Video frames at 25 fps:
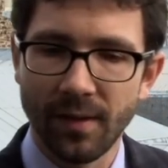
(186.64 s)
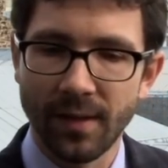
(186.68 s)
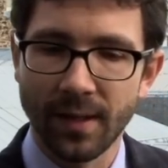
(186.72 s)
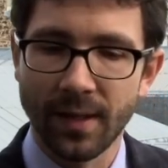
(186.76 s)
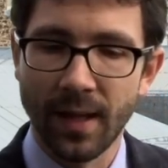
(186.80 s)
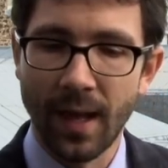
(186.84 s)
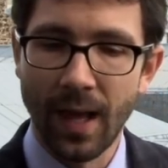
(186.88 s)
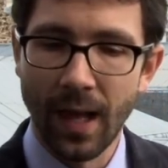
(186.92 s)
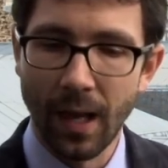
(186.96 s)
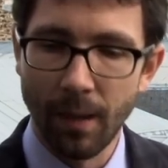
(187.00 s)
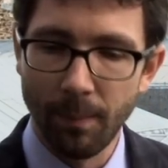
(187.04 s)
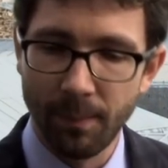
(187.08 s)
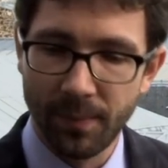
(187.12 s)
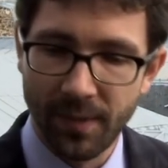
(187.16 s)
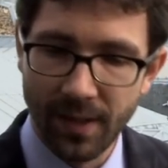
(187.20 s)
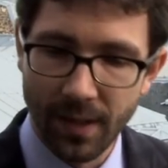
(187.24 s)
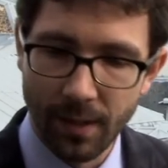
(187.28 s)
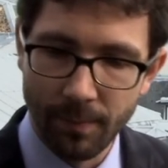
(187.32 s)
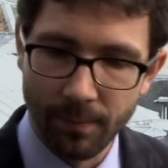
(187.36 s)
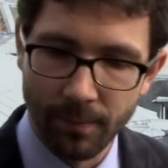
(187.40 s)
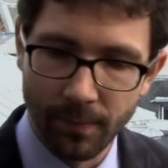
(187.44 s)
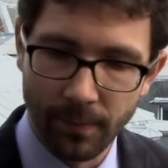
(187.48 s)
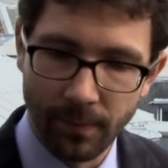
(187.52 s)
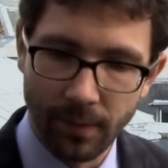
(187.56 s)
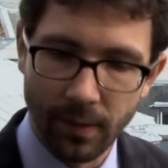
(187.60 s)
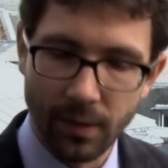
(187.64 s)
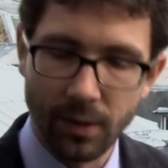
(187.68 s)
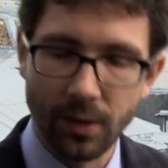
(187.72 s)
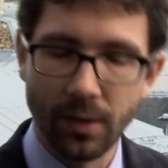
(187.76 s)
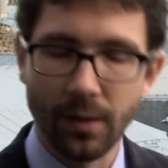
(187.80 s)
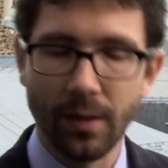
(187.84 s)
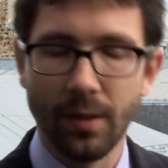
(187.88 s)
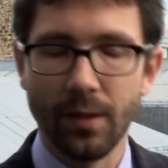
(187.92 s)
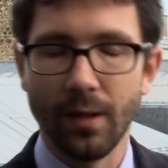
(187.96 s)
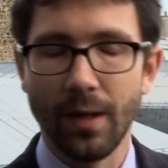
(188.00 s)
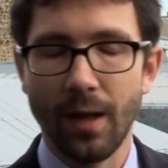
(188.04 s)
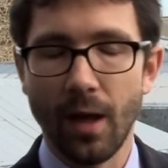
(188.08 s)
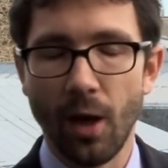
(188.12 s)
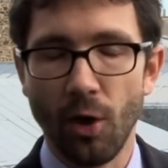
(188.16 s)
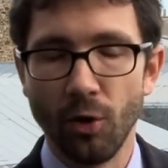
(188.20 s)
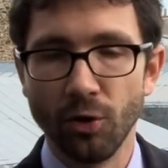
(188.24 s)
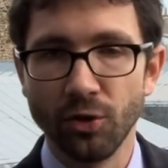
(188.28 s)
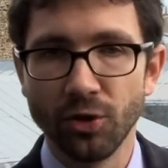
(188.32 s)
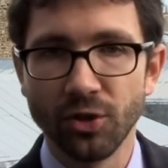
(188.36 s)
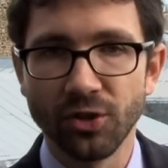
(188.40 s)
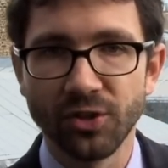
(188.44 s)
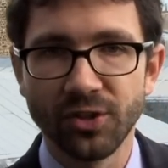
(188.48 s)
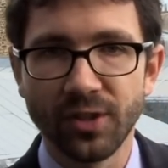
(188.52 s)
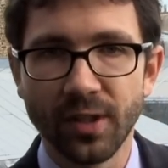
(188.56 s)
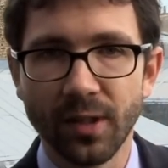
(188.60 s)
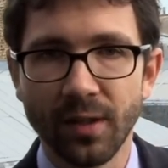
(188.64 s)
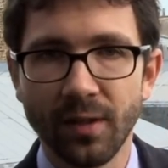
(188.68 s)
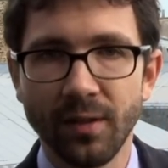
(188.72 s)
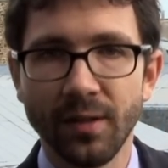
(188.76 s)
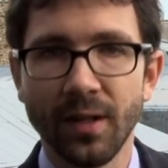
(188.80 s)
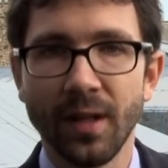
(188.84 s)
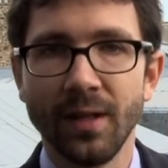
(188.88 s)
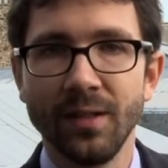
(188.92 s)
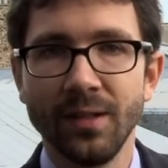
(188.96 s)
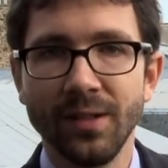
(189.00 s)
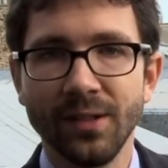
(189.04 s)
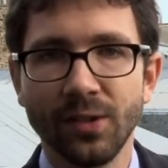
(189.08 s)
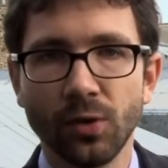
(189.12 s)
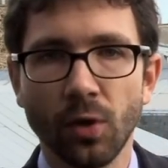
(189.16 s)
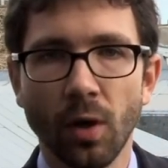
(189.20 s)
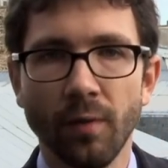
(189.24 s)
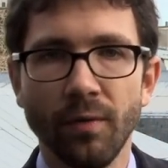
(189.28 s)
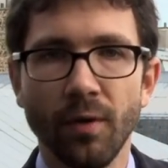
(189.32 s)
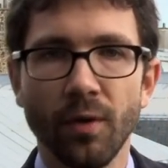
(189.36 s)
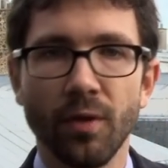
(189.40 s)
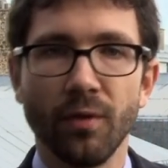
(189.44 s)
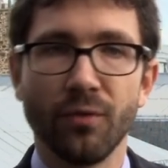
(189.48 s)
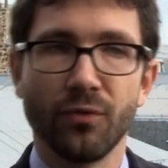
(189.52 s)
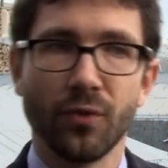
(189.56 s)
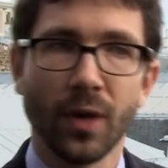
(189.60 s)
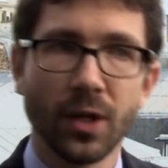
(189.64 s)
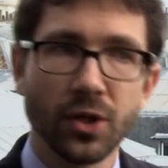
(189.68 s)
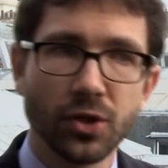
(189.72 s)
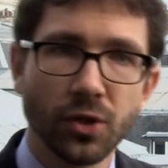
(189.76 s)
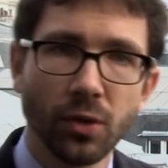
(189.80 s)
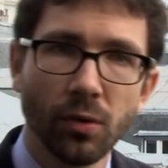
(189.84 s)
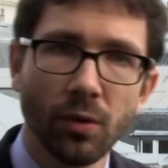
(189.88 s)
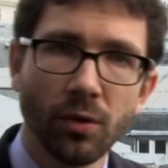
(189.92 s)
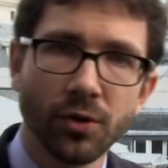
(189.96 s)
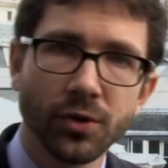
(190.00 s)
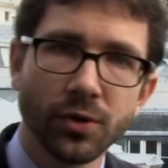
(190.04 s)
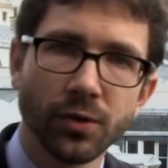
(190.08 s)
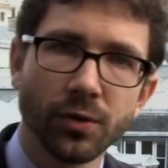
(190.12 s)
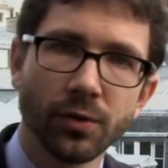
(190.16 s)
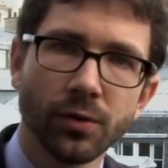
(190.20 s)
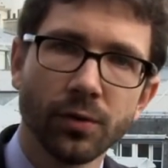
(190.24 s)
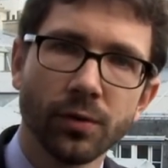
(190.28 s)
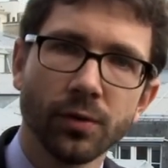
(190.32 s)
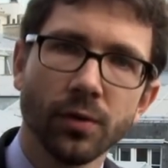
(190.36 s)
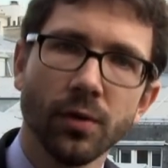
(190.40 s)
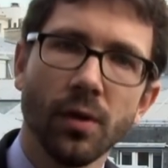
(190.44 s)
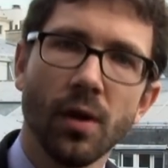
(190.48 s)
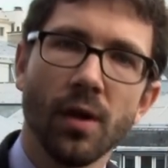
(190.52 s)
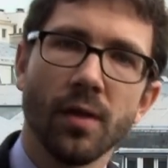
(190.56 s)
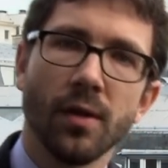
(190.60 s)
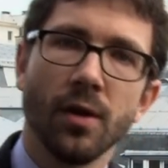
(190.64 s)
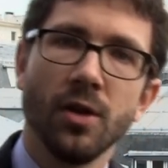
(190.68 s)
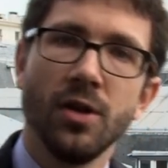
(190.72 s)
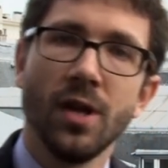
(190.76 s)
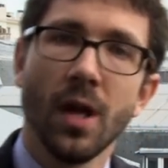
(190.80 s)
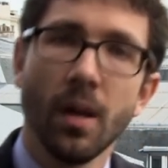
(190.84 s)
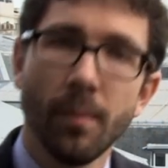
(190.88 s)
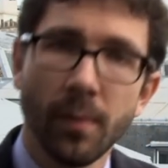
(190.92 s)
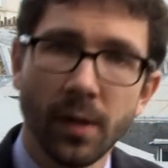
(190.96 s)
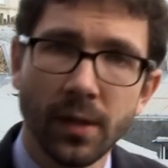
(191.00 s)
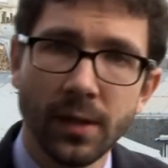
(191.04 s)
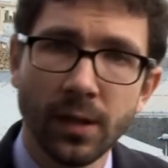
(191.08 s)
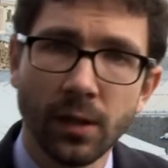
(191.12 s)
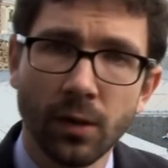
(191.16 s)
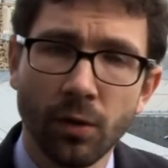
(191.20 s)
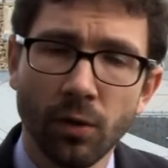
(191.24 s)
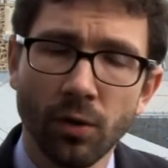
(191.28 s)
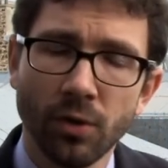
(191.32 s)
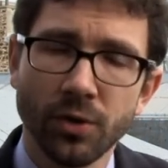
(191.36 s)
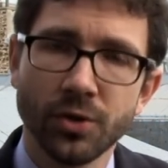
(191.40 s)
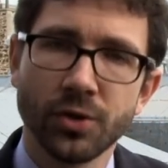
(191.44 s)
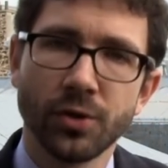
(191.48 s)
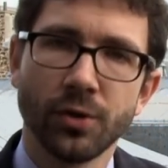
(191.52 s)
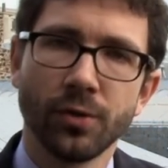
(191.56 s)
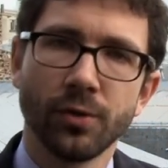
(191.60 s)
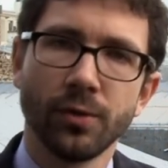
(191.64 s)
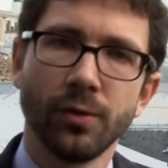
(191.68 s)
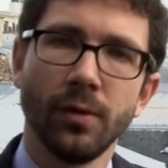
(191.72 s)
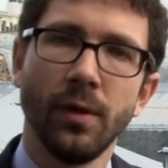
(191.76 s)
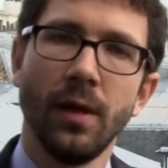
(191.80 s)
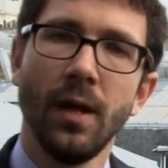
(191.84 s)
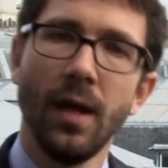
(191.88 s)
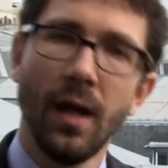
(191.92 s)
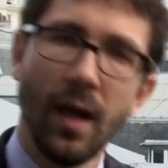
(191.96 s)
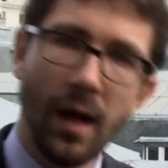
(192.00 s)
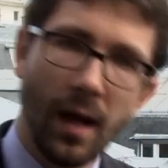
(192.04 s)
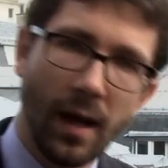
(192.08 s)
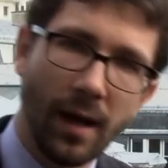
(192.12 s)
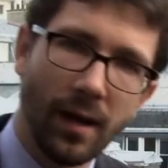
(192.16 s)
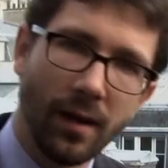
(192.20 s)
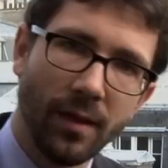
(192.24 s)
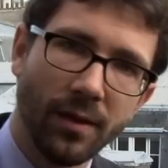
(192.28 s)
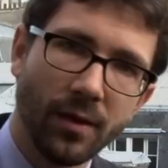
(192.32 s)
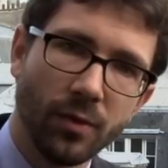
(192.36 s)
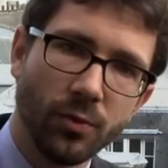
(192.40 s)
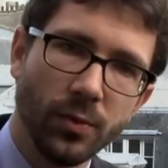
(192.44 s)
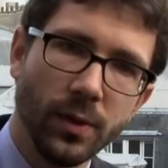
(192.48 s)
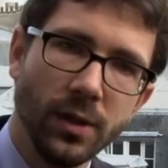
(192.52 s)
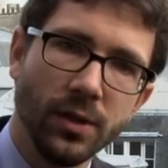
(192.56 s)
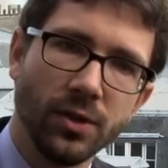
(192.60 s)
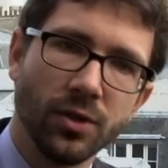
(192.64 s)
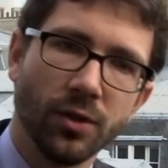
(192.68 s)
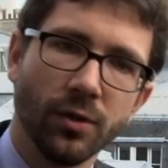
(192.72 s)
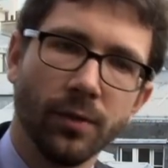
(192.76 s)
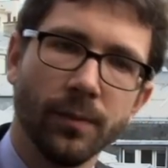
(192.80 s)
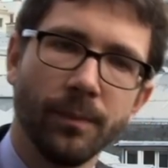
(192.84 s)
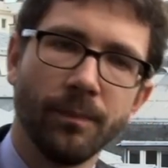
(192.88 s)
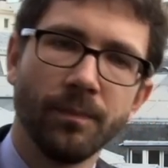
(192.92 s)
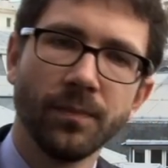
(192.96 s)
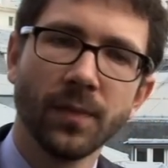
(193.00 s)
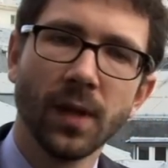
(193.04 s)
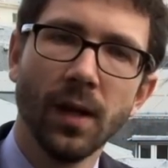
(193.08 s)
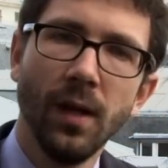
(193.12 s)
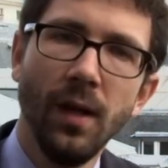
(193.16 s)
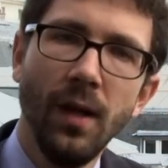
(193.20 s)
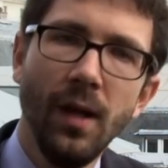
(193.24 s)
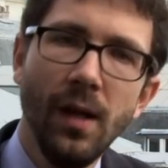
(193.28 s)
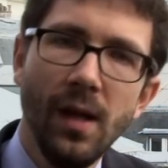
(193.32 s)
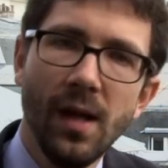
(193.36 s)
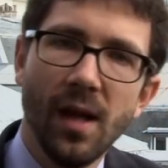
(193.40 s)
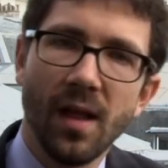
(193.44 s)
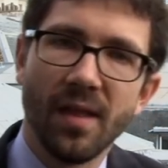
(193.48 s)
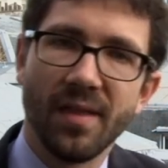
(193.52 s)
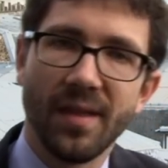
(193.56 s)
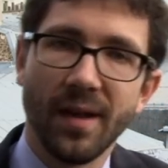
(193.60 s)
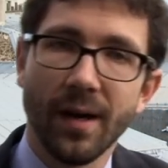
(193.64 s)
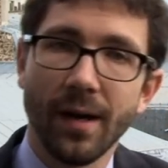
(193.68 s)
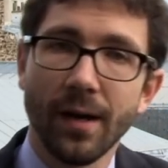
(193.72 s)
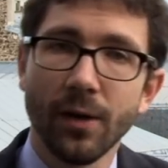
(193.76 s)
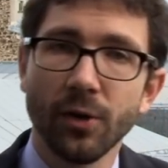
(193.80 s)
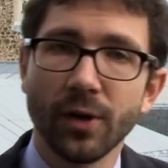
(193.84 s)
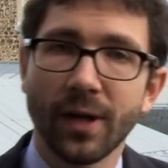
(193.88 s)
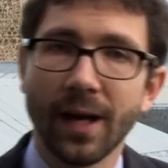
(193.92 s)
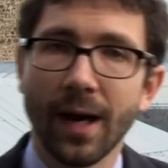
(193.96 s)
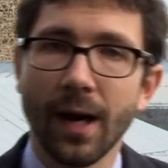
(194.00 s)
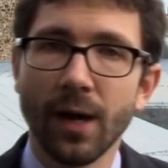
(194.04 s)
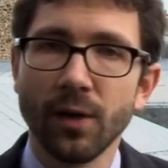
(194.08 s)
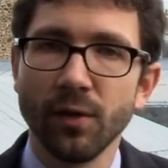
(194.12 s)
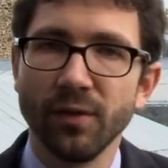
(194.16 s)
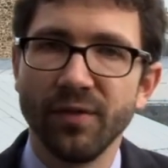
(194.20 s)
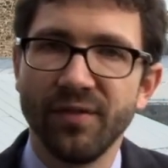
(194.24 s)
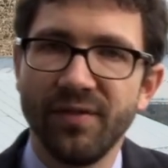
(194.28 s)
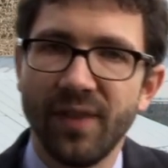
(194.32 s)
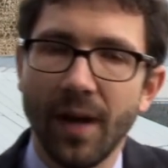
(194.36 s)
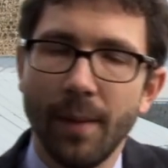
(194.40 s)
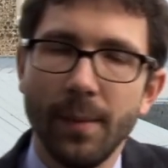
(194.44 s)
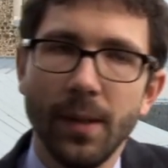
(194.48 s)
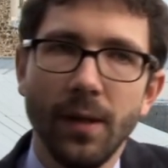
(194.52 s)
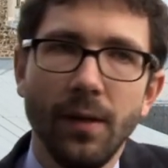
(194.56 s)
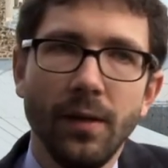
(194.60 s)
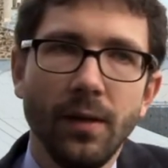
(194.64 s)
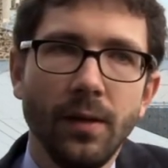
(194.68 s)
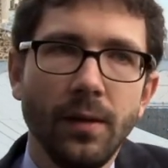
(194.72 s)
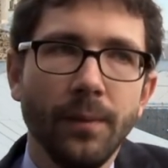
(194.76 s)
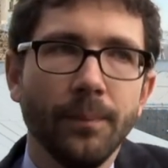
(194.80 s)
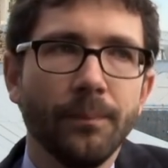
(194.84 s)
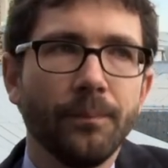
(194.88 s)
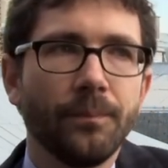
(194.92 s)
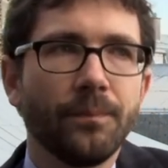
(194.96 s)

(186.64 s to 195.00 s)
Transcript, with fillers: that help them understand and discover the French culture, the nomadic culture and the region. They are a kind of family